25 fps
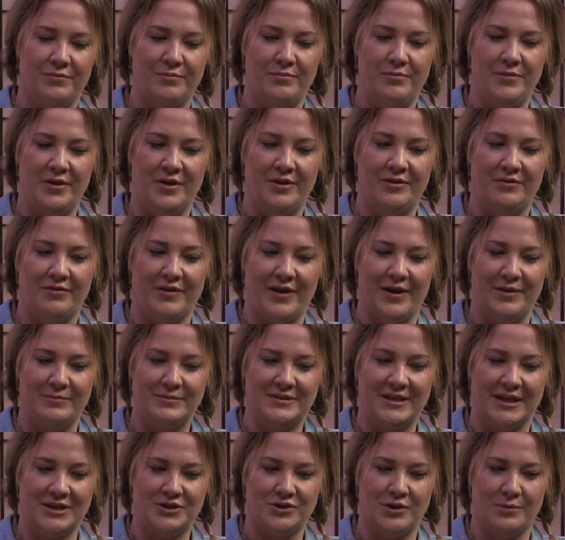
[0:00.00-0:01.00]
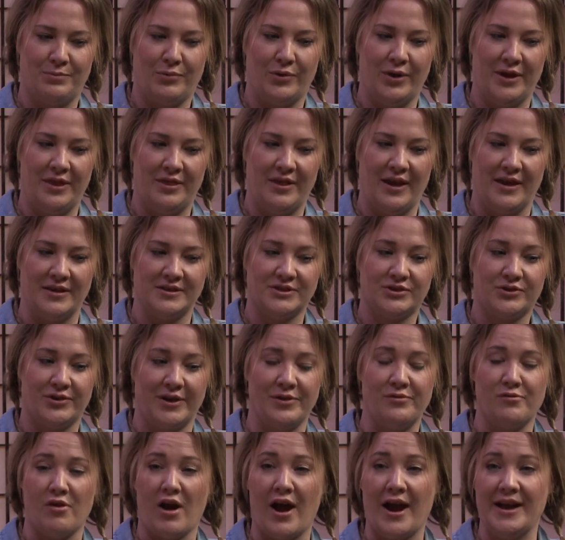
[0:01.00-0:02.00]
You've touched on a point there,
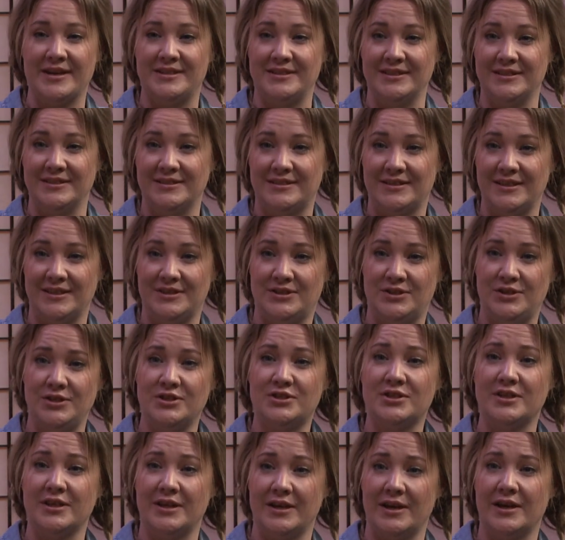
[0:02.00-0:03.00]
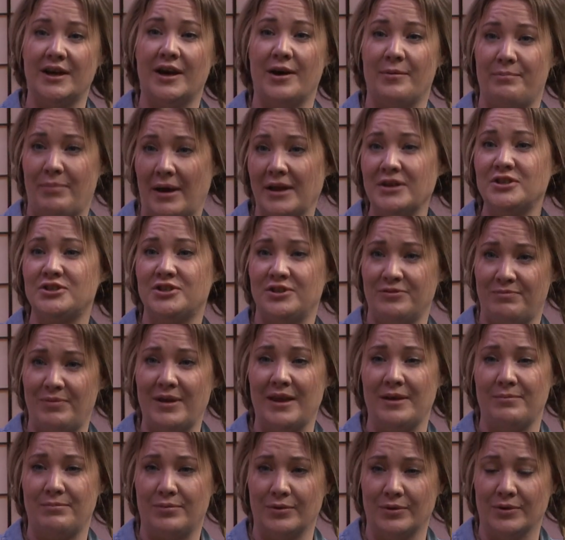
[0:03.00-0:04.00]
screenwriters. It's usually a bunch of
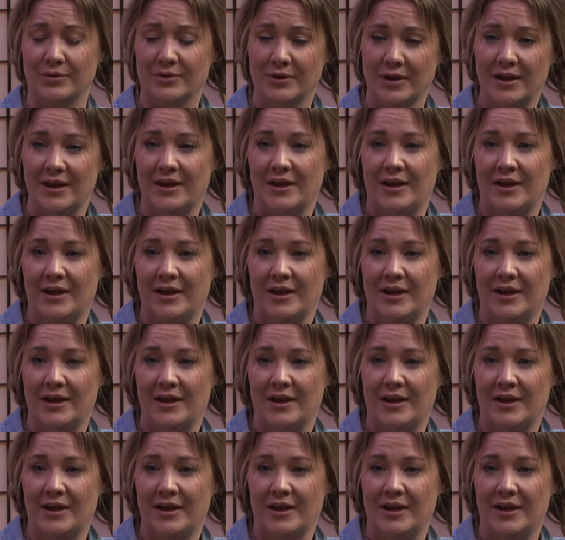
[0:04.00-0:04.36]
people.